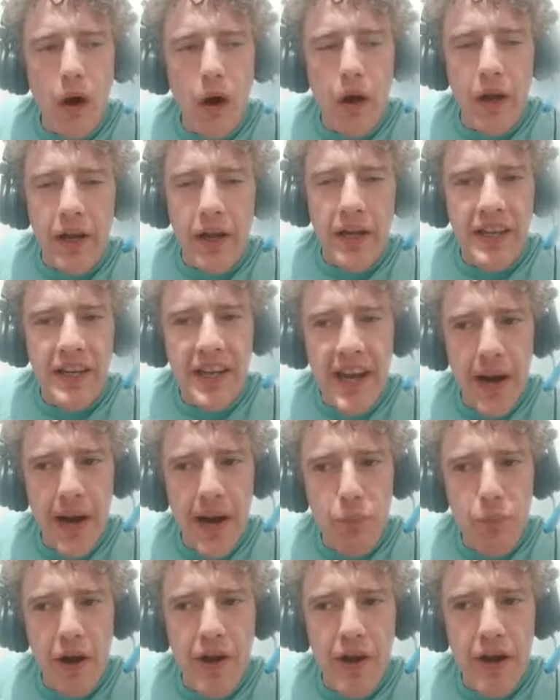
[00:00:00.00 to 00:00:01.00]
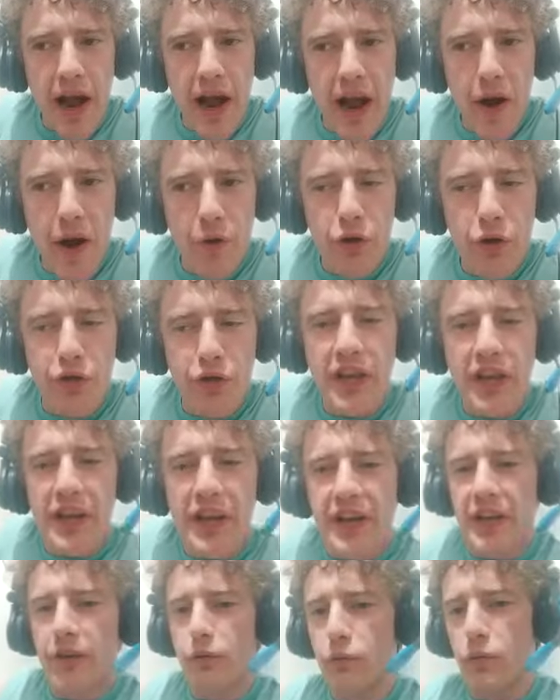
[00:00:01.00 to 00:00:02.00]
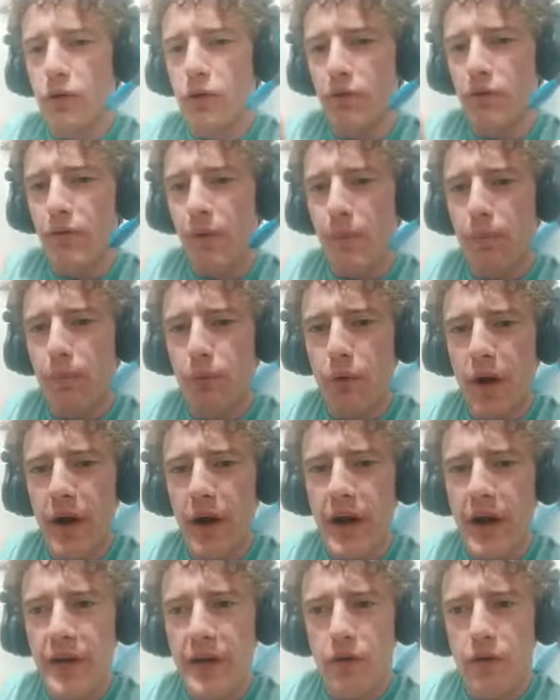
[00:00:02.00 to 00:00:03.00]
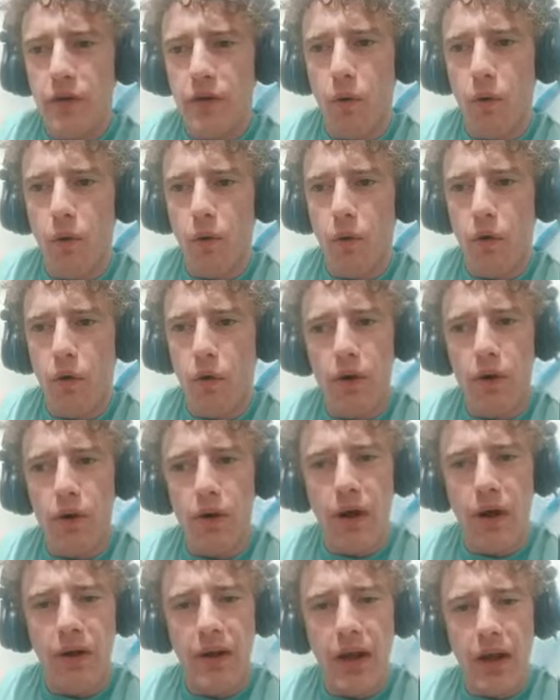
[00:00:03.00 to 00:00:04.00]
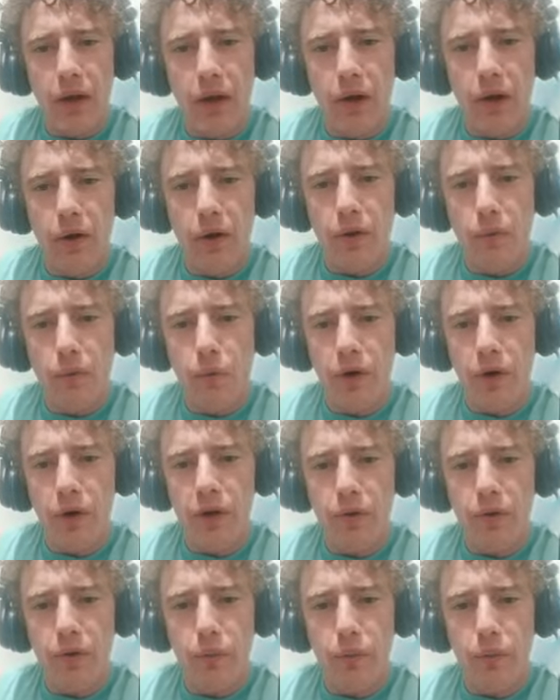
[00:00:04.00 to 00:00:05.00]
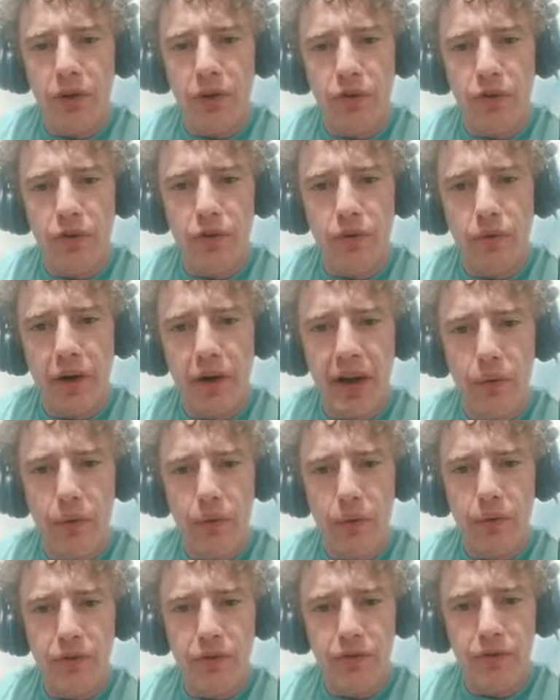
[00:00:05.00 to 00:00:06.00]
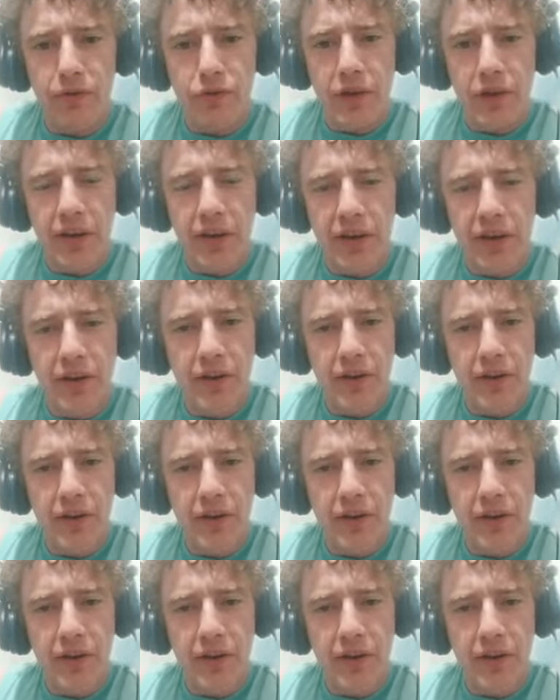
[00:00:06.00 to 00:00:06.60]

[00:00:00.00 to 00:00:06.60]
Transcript: in camp right now? Are you taking a little bit of a break, or what are you doing right now in terms of training?